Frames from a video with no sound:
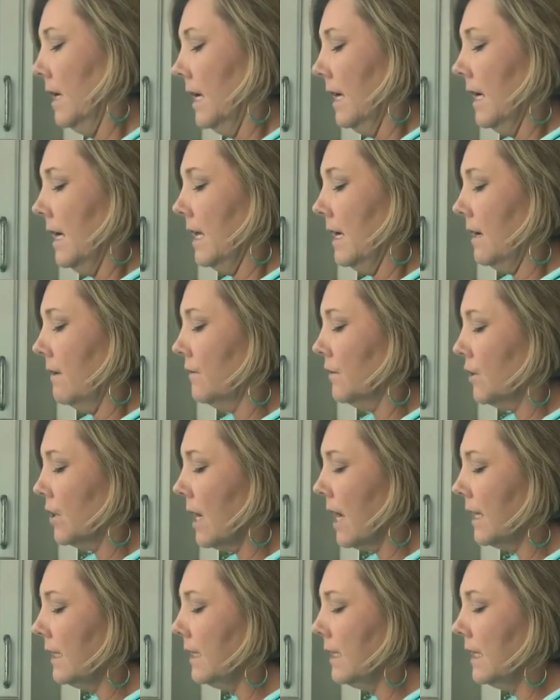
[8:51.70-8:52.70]
And I
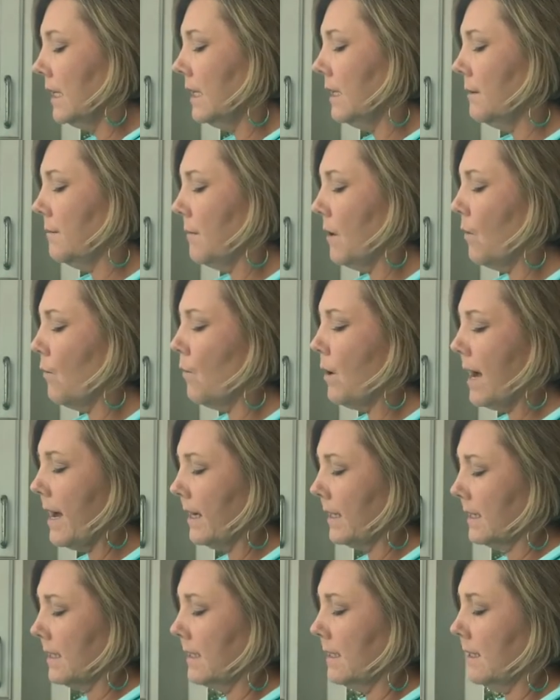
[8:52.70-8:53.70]
try to keep my
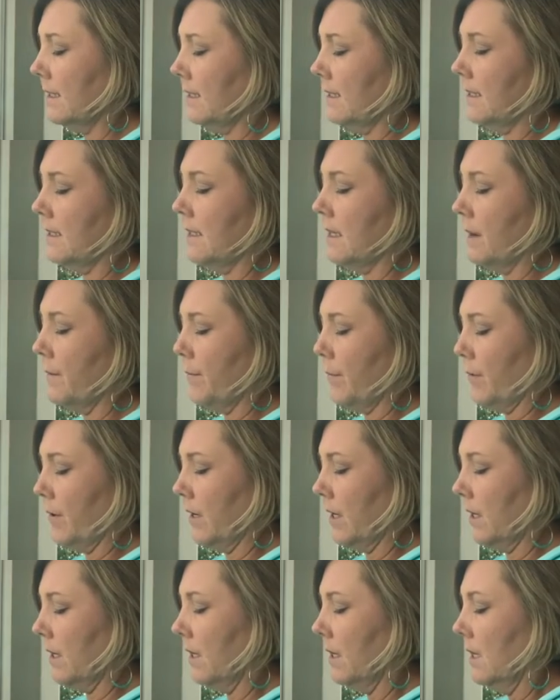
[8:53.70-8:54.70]
waxes separate.
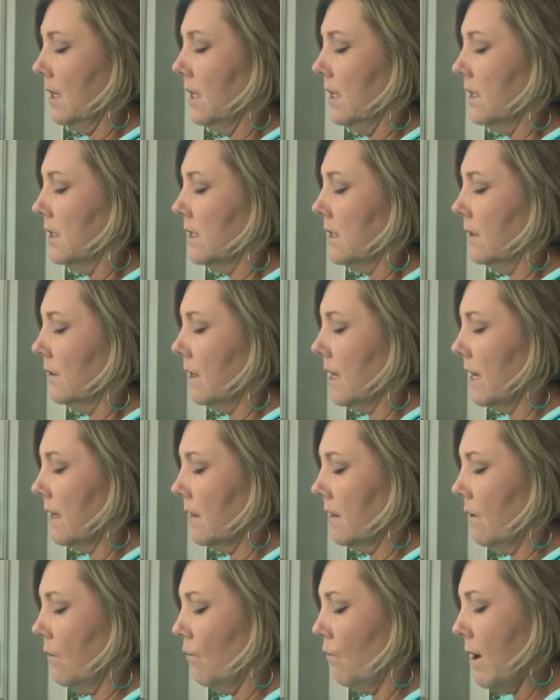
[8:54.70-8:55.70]
So like
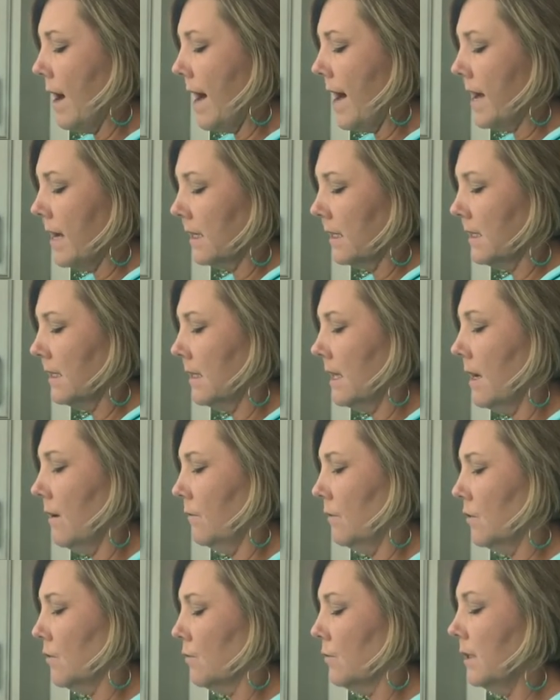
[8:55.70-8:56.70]
the wax that
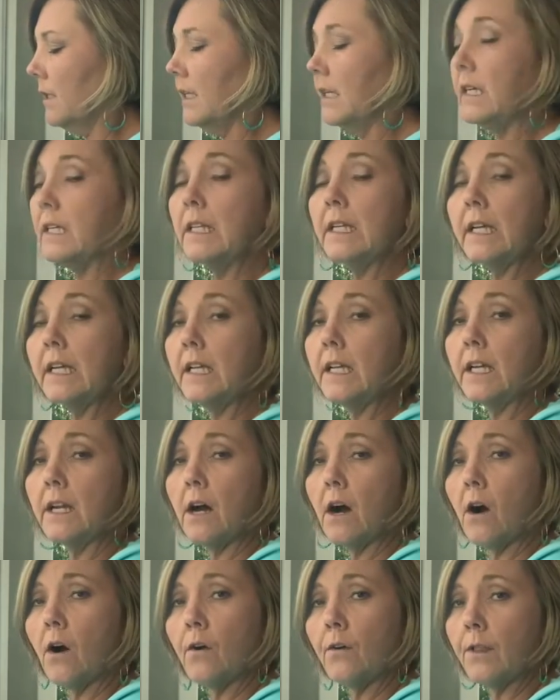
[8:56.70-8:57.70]
was really clean and
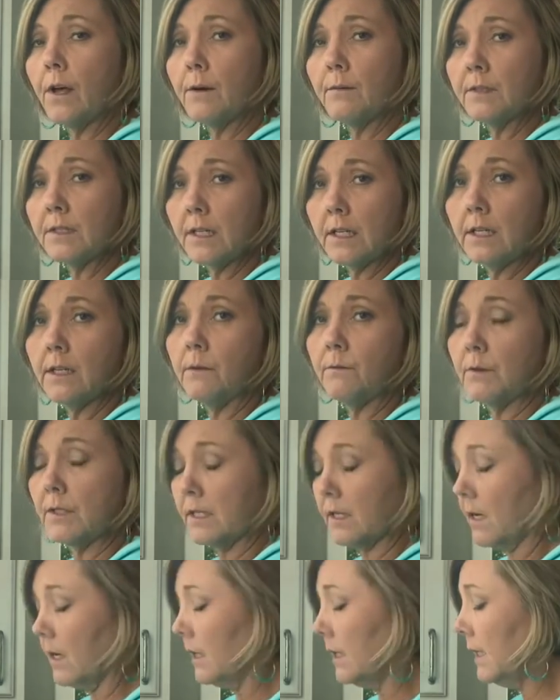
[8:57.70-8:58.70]
all that was in it was
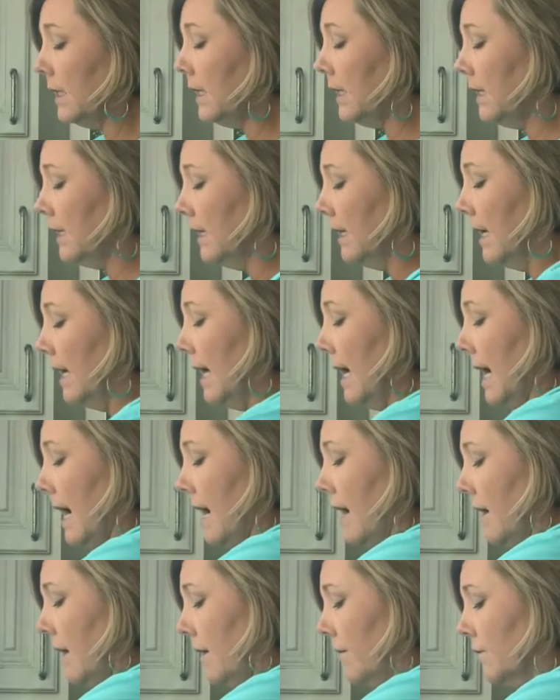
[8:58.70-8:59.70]
honey,
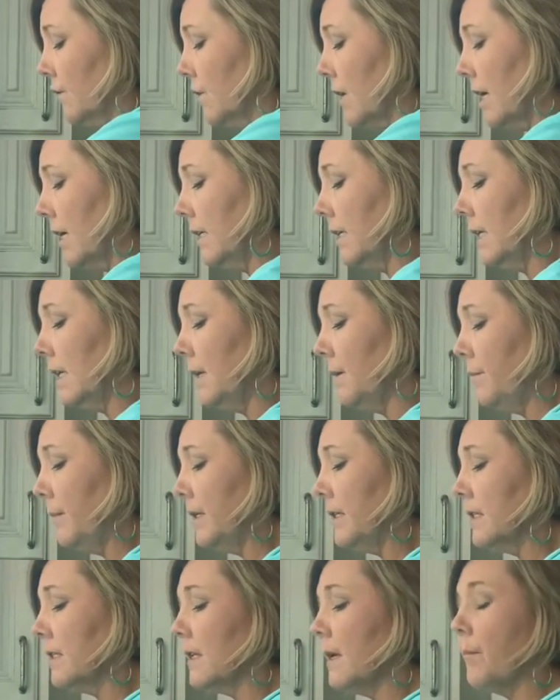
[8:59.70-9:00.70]
uh, I've tried to keep
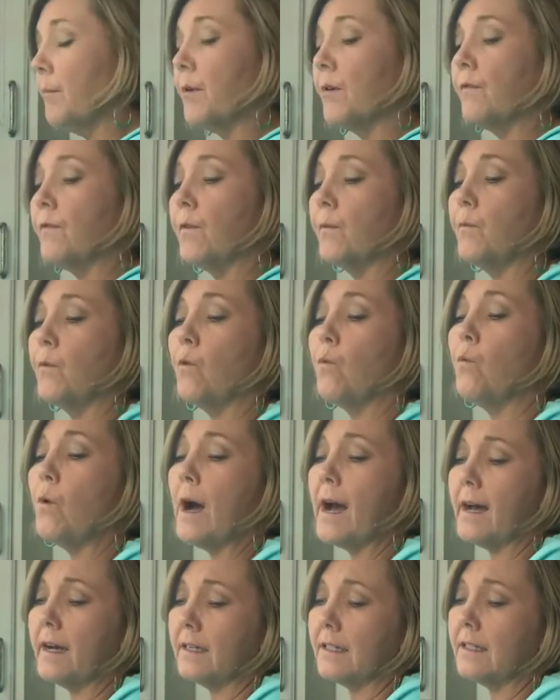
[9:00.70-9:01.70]
it separate from the
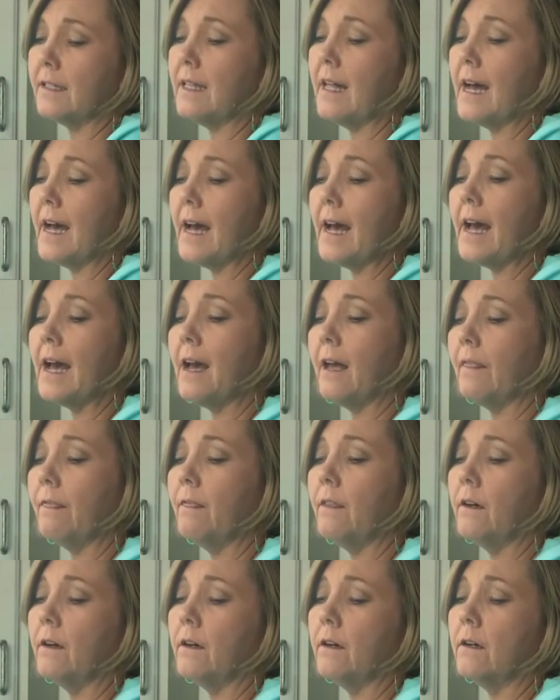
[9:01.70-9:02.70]
wax that had
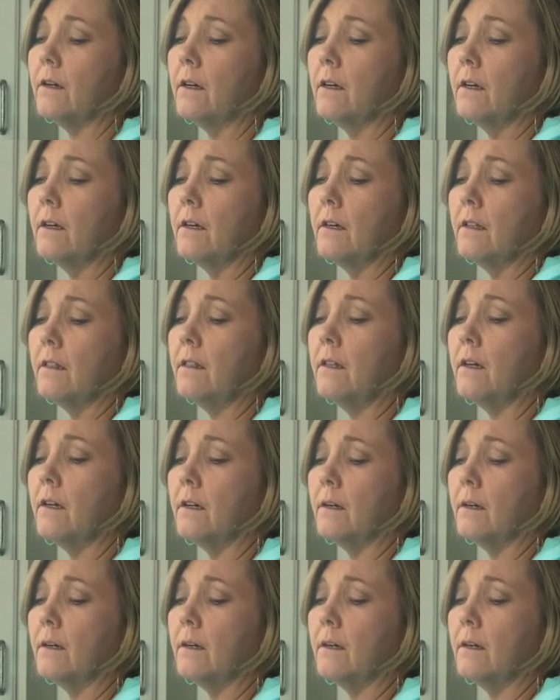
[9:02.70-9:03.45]
the the